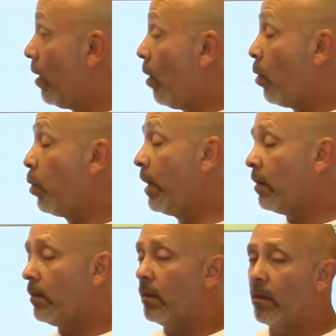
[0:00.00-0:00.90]
We
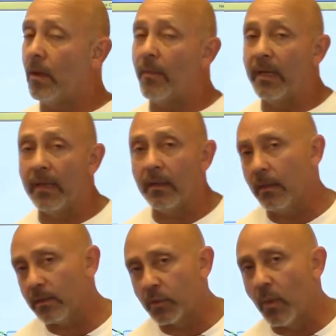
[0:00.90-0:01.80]
don't,
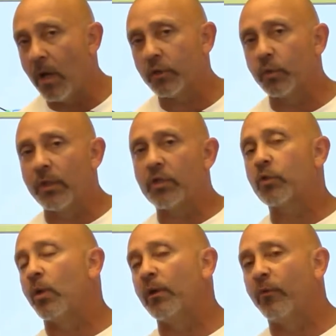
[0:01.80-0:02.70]
a small switch,
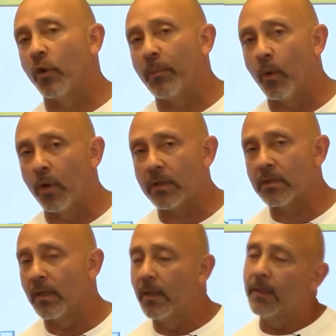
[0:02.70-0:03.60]
24
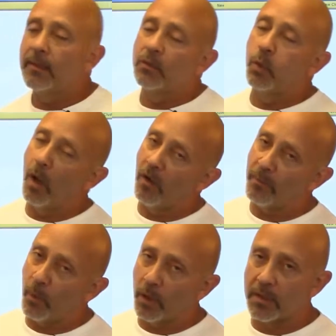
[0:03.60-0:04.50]
ports, 12
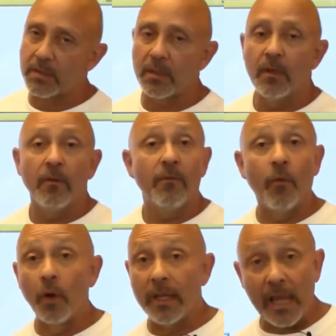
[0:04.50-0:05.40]
ports,
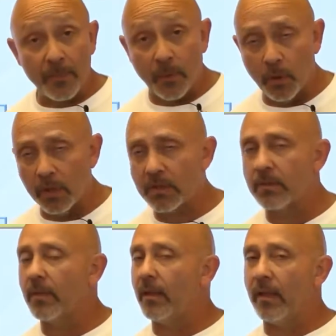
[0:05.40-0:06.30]
48 ports,
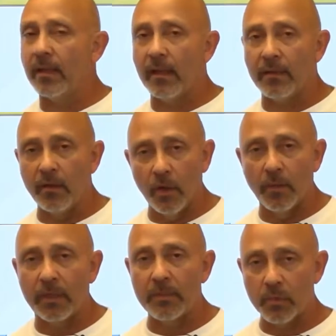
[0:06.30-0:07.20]
and the
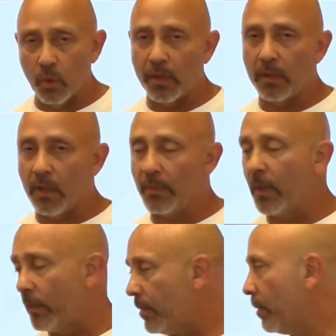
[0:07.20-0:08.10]
number keeps going up,
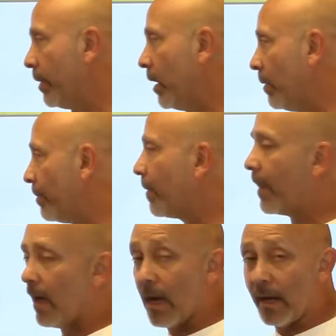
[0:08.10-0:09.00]
up, up, and up,
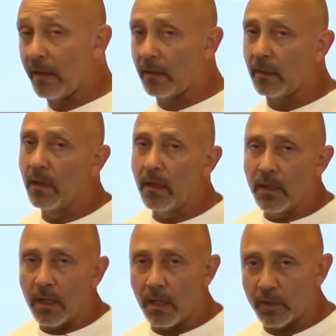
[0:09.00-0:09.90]
the higher
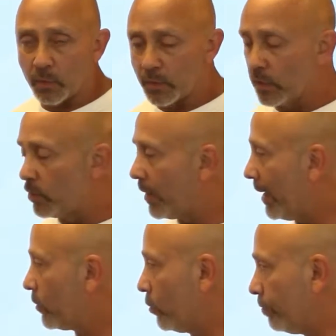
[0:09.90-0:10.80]
switches you get to.